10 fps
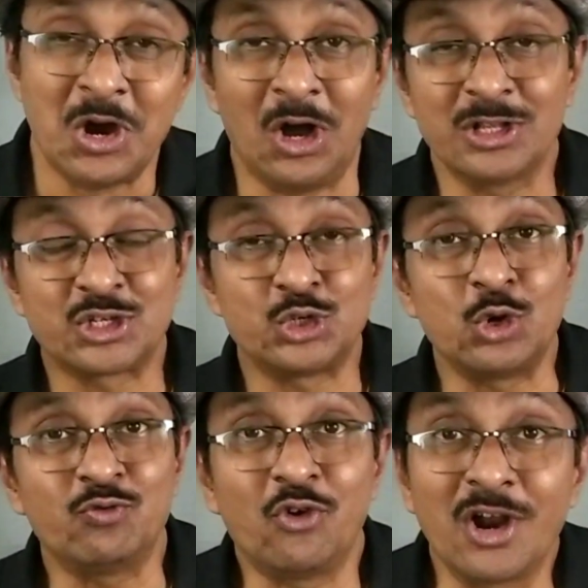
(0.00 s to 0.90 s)
Also,
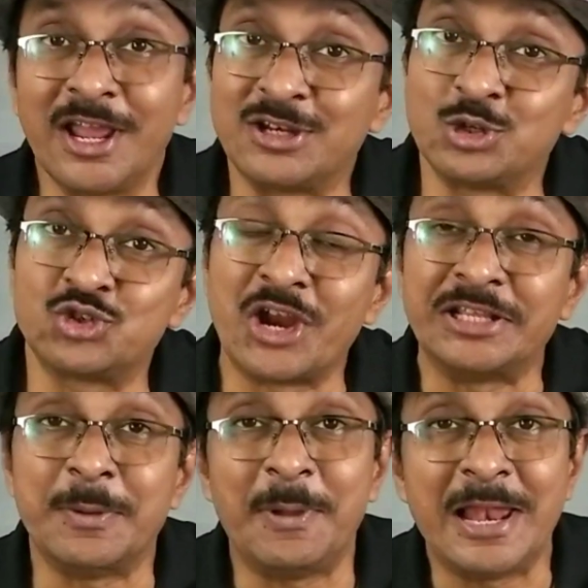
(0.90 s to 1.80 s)
don't forget to
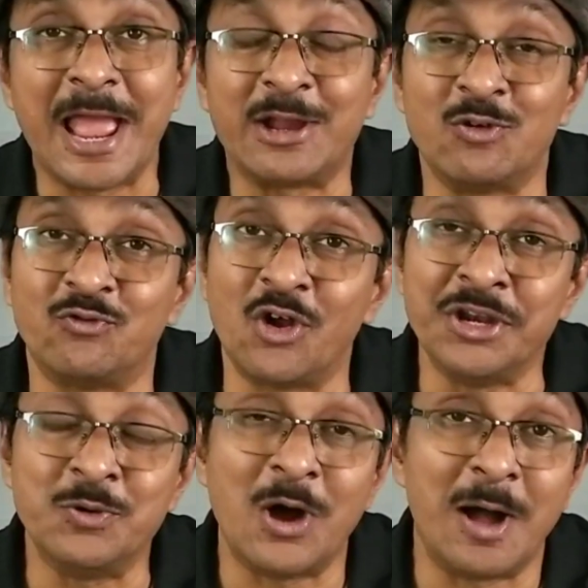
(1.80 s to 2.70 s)
strike the bell icon for
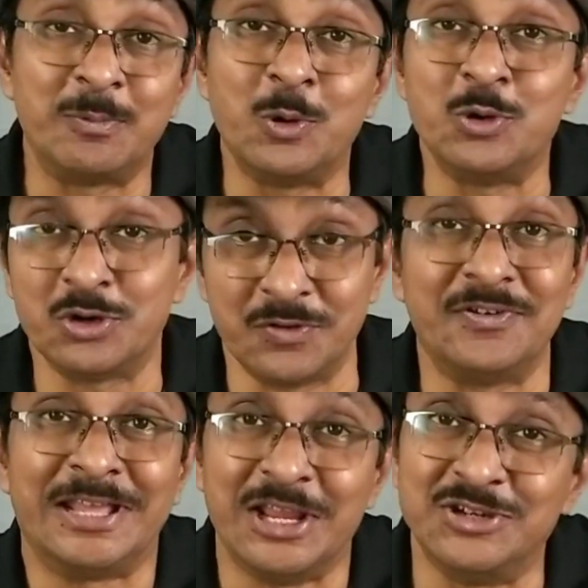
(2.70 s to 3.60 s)
new upload
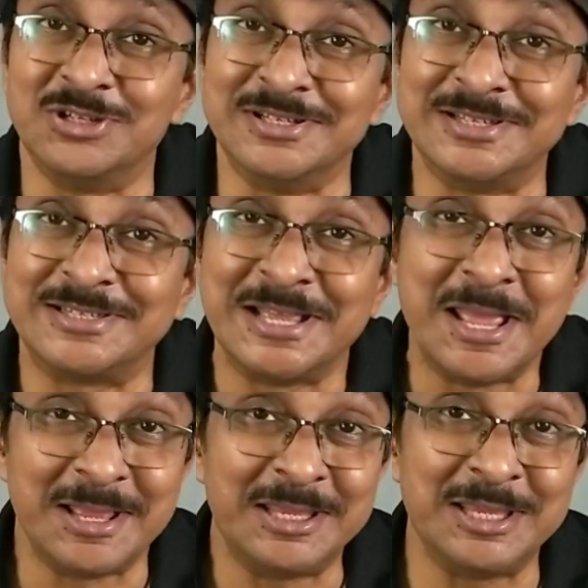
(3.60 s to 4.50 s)
notifications.
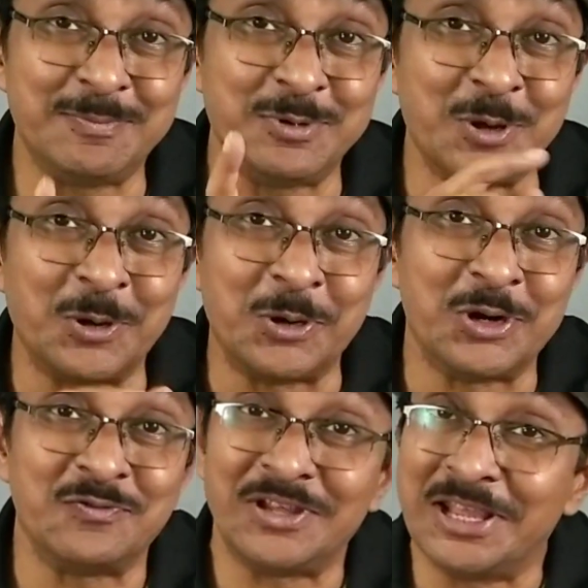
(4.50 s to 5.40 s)
Keep your
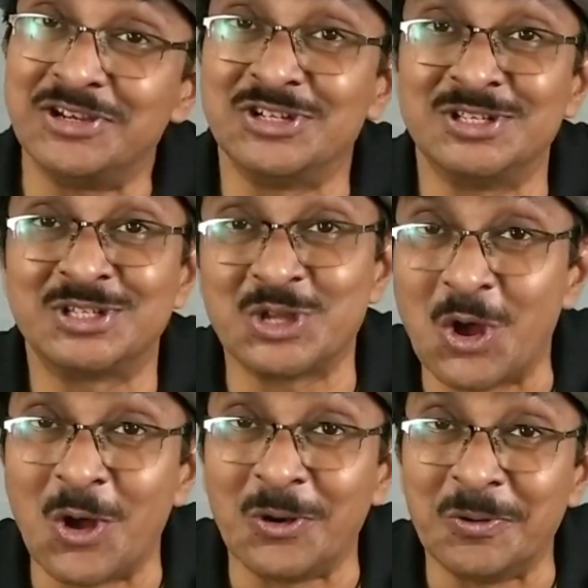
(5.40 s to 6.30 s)
notifications
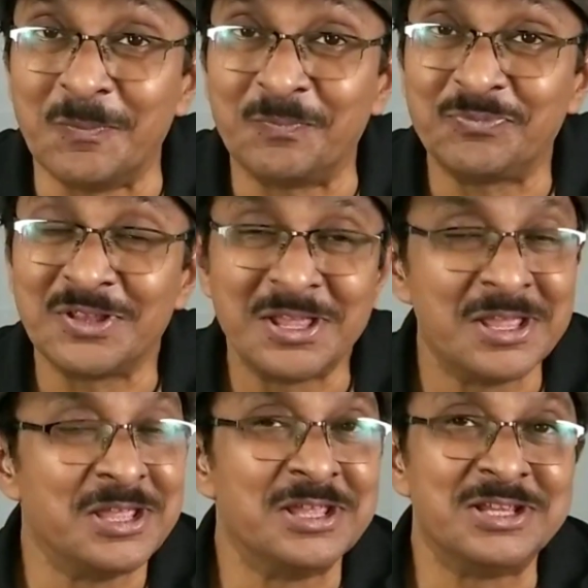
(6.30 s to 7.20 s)
on.
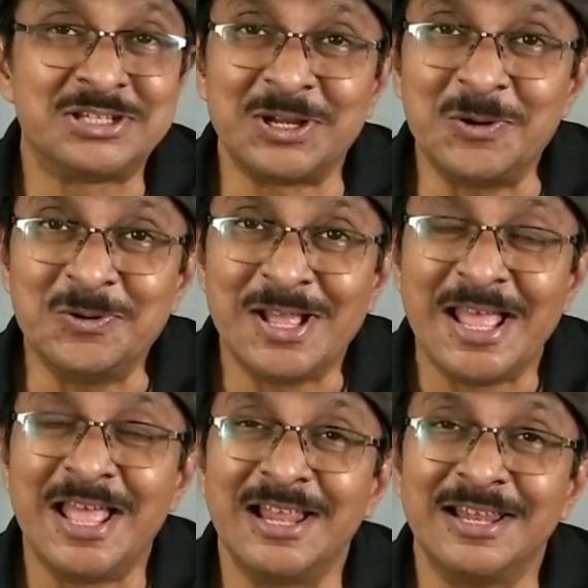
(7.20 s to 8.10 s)
So
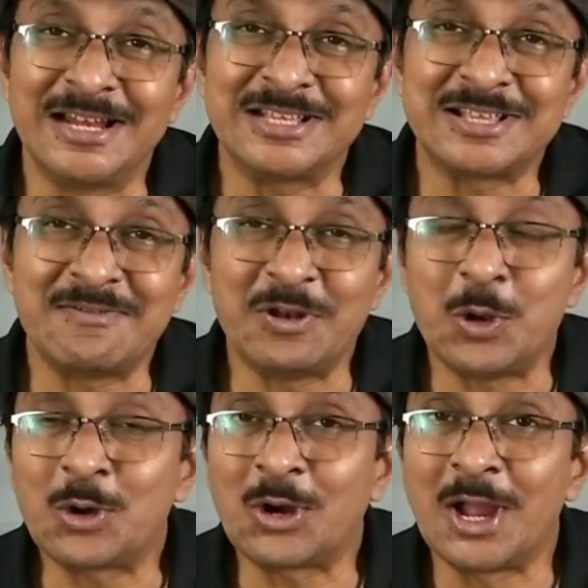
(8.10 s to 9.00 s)
let us have a
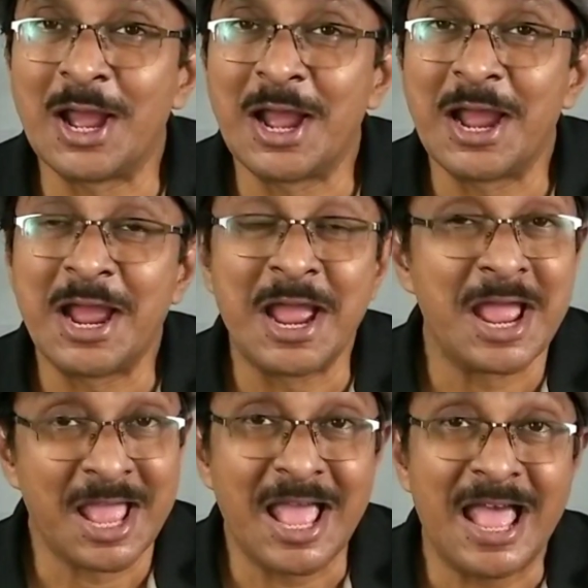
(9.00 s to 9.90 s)
look
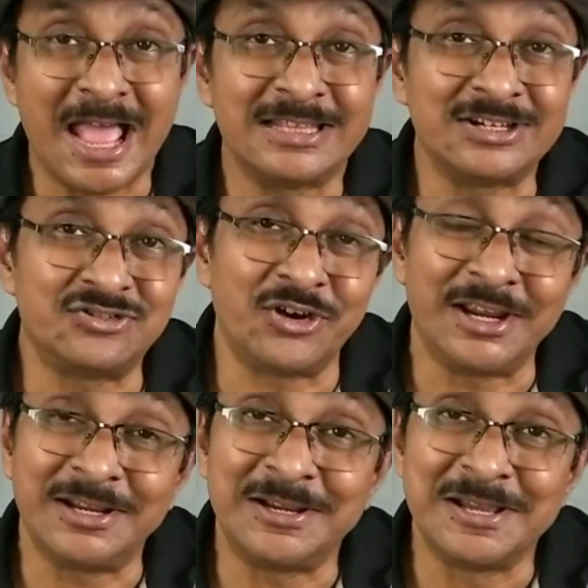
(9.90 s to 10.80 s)
at the
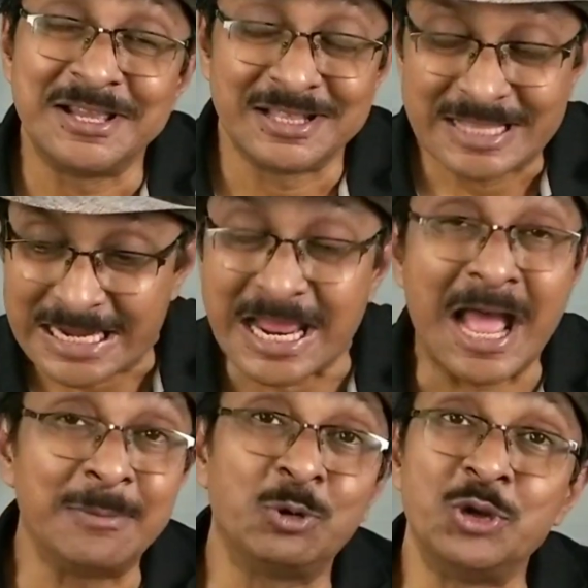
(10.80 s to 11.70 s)
trick that
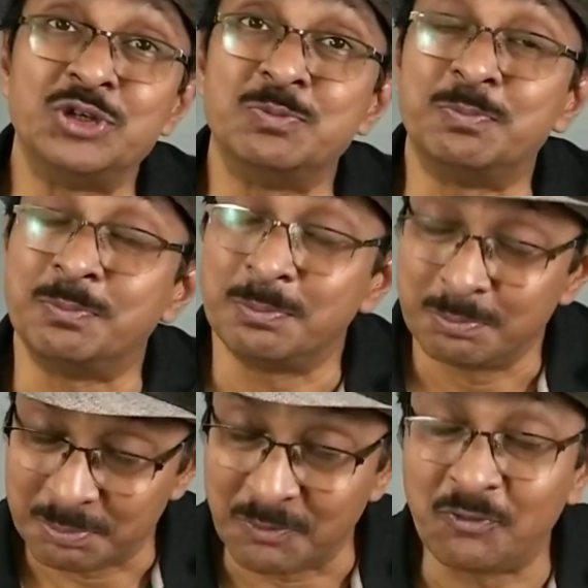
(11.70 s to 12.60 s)
I'm going to
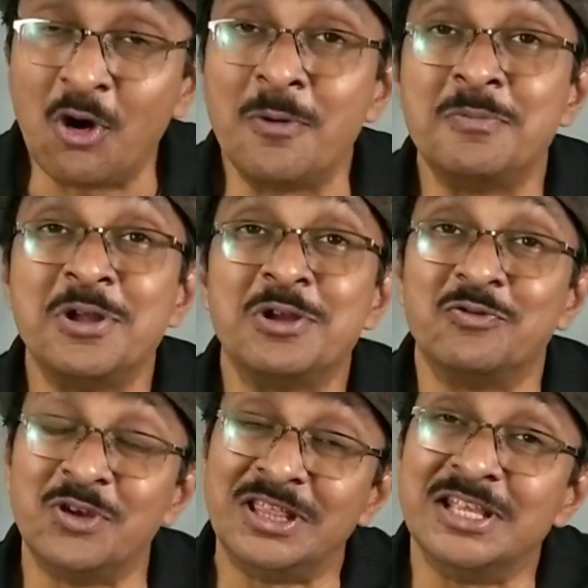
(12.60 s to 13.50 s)
perform
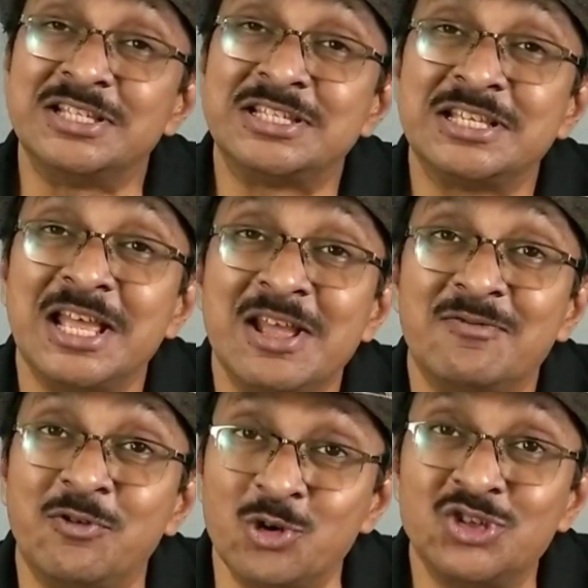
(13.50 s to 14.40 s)
with this
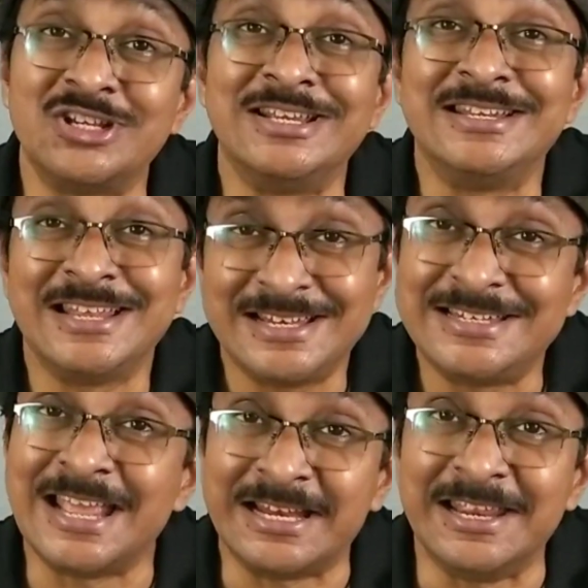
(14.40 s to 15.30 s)
forcing
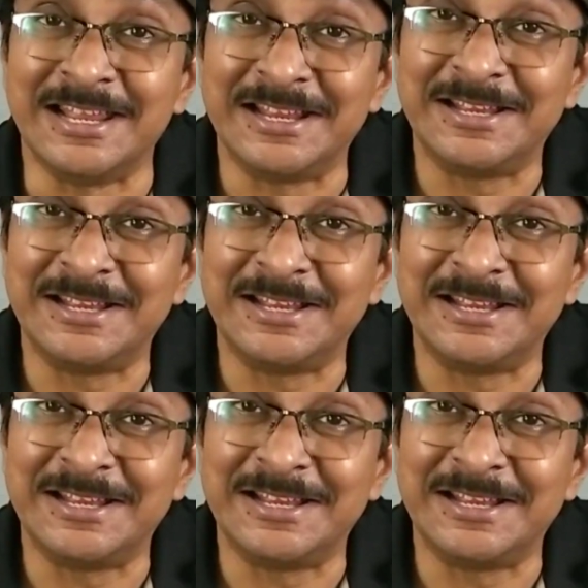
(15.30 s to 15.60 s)
technique.